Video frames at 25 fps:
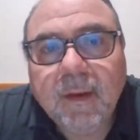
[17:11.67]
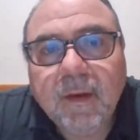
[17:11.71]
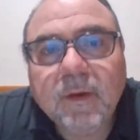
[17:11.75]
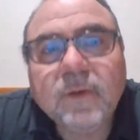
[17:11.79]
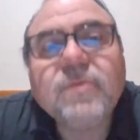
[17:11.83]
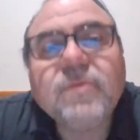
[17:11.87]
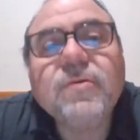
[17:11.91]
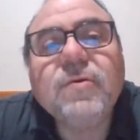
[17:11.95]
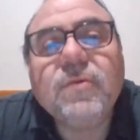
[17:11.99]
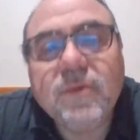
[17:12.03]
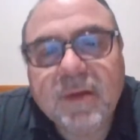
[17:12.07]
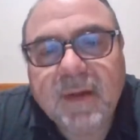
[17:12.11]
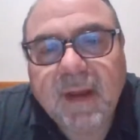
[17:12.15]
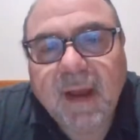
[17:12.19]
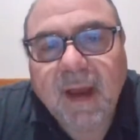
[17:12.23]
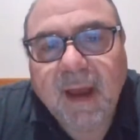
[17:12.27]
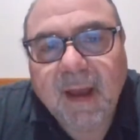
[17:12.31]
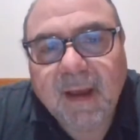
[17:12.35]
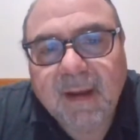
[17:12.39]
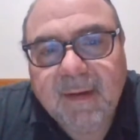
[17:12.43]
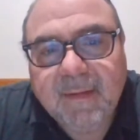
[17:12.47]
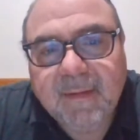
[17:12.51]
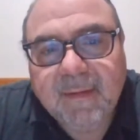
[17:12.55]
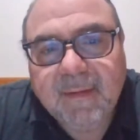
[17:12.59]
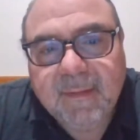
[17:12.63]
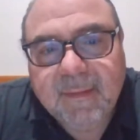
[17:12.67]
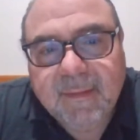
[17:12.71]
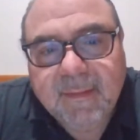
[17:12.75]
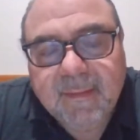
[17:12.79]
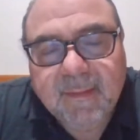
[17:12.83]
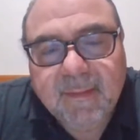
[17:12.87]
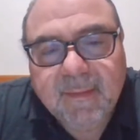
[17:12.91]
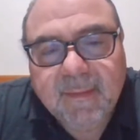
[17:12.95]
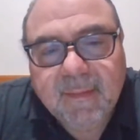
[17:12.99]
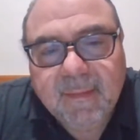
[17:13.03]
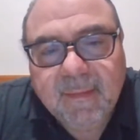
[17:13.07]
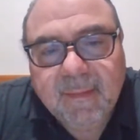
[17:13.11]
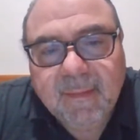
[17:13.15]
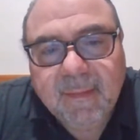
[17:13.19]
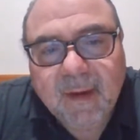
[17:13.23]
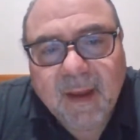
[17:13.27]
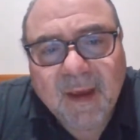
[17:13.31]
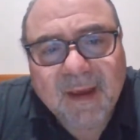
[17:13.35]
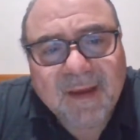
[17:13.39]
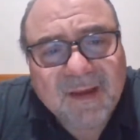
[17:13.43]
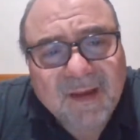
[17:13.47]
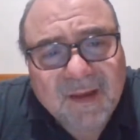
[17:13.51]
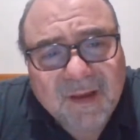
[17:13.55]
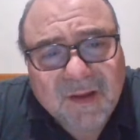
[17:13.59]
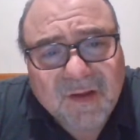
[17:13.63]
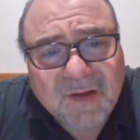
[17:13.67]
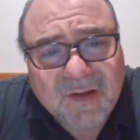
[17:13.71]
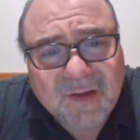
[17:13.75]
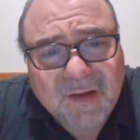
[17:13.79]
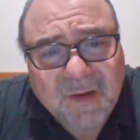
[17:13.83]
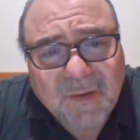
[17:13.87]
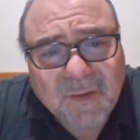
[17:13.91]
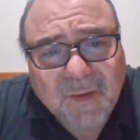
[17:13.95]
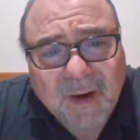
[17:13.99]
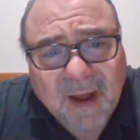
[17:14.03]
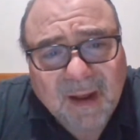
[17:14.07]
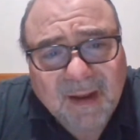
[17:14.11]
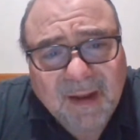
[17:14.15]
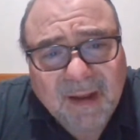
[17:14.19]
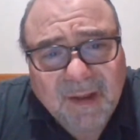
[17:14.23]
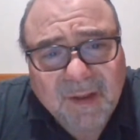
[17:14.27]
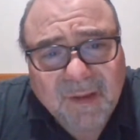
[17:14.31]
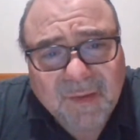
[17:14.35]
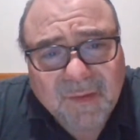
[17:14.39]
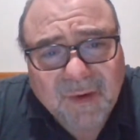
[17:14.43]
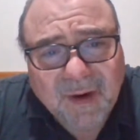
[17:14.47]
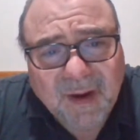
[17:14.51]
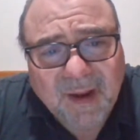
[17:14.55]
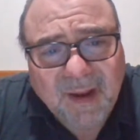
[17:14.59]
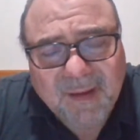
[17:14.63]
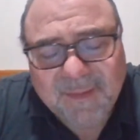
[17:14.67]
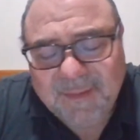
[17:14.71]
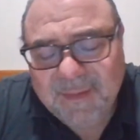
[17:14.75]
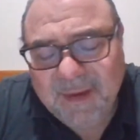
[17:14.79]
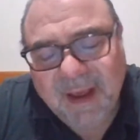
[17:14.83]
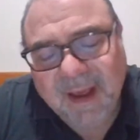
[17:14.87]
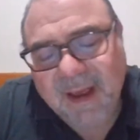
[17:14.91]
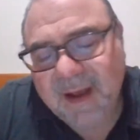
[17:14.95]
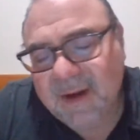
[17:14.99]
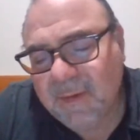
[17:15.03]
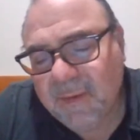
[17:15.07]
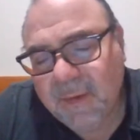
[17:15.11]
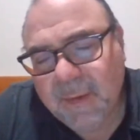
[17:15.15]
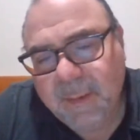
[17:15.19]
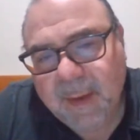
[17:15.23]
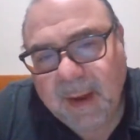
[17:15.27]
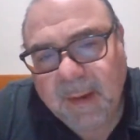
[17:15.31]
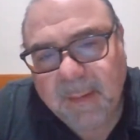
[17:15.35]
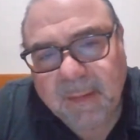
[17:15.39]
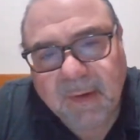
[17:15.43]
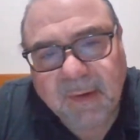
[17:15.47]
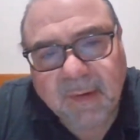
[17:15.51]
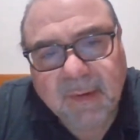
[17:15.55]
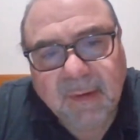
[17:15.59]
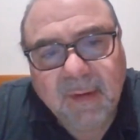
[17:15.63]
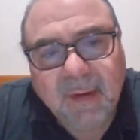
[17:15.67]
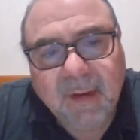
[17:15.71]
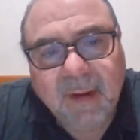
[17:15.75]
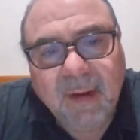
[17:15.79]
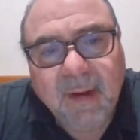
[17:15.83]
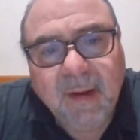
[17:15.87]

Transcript: He goes, who's that? I said, you see Rocky 3? I don't remember.